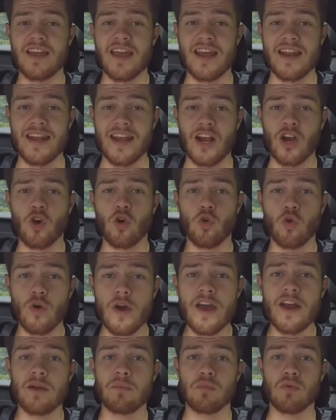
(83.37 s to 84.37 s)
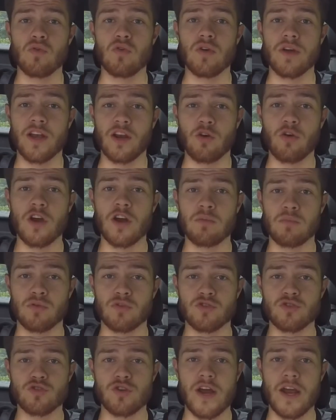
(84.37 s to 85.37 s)
an incredible
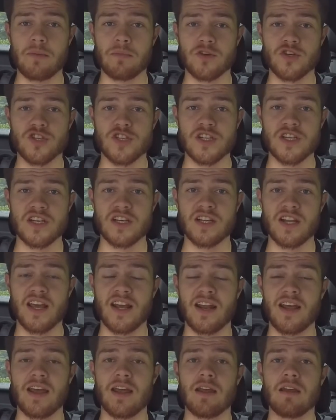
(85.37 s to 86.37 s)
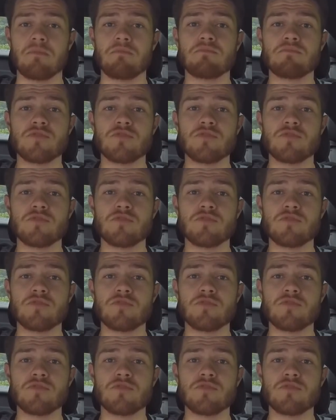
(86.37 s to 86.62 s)
track machine and a